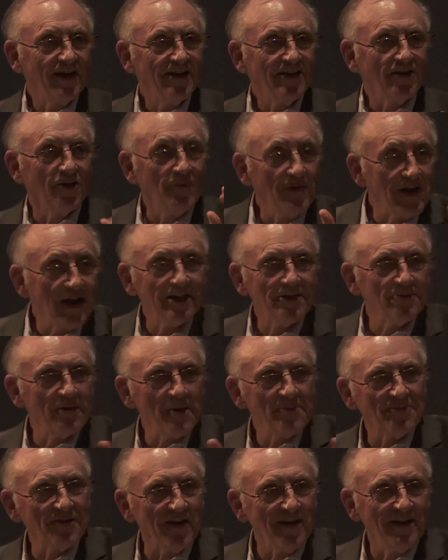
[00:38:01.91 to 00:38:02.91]
Go in on his
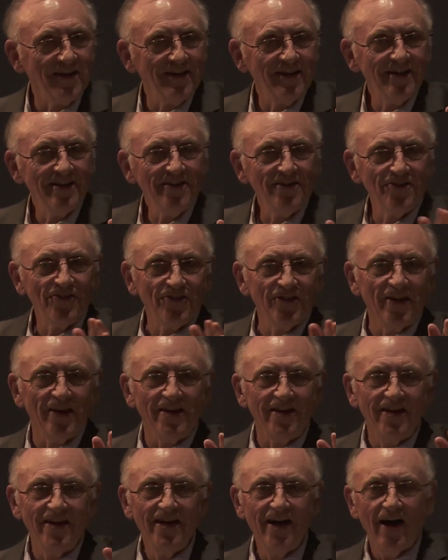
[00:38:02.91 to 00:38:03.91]
website, you'll see
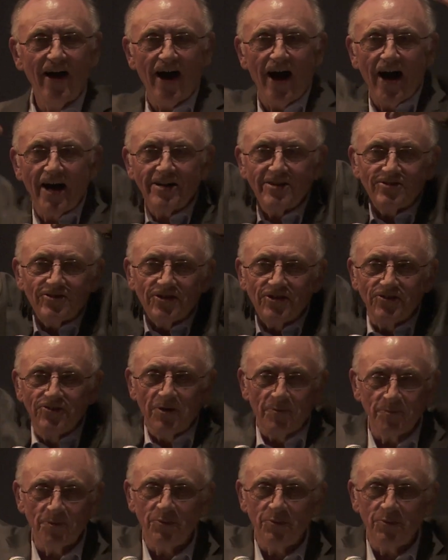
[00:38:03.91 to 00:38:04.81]
it. Honesty is number